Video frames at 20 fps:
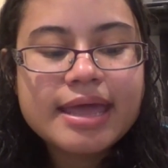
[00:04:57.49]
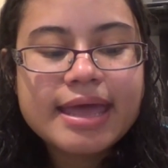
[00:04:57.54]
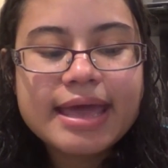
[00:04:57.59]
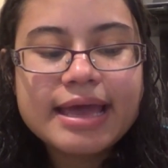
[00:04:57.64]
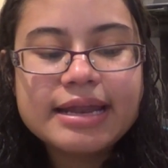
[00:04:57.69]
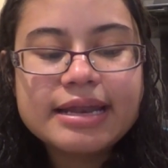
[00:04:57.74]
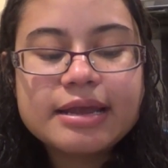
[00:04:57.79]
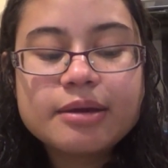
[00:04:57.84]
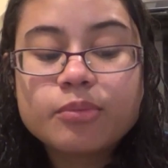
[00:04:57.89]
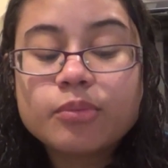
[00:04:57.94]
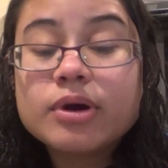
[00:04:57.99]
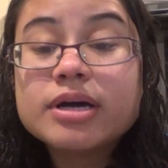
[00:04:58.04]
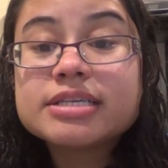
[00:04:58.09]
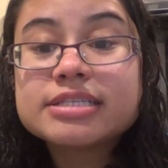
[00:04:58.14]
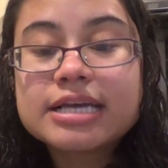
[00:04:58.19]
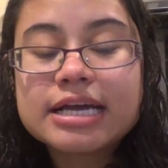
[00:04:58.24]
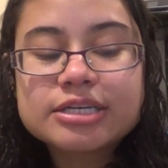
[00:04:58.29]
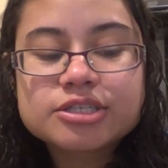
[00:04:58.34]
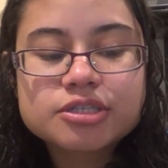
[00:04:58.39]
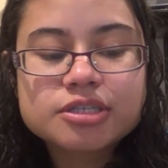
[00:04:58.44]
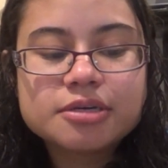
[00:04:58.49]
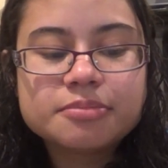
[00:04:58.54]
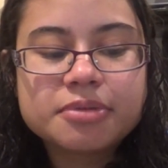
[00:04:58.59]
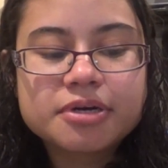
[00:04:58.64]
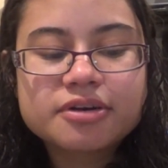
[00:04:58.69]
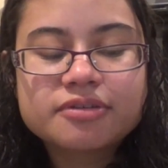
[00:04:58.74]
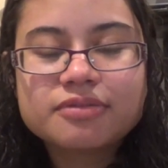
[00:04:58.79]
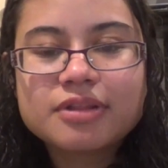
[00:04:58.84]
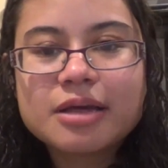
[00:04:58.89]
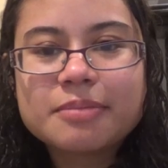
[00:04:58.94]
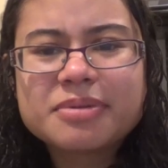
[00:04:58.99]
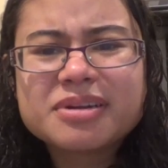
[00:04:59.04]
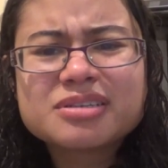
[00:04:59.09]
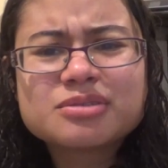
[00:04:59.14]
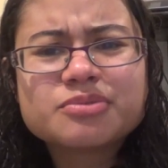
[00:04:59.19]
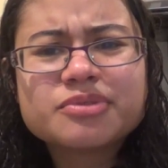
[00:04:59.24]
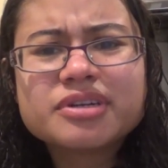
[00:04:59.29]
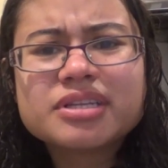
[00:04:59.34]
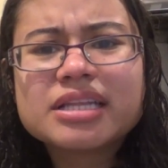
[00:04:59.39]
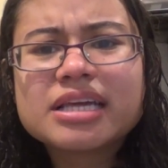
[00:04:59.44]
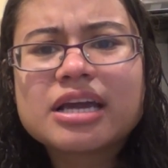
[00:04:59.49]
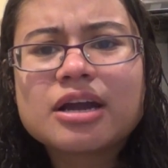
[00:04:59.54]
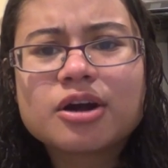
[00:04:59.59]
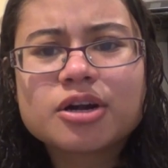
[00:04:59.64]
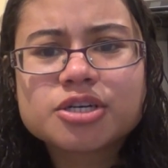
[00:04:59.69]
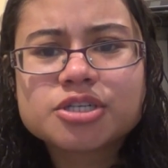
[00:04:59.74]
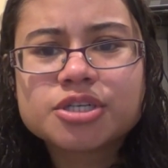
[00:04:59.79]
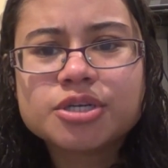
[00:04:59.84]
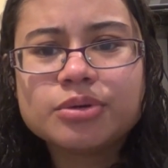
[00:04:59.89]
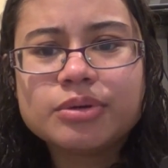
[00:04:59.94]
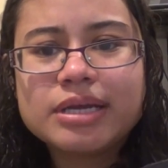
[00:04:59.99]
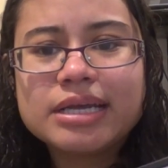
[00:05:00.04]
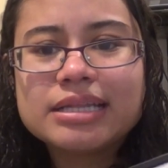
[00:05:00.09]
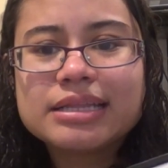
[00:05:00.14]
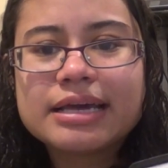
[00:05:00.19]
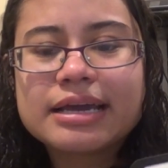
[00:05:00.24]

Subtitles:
and it was actually a butterfly, but it's really cartoony,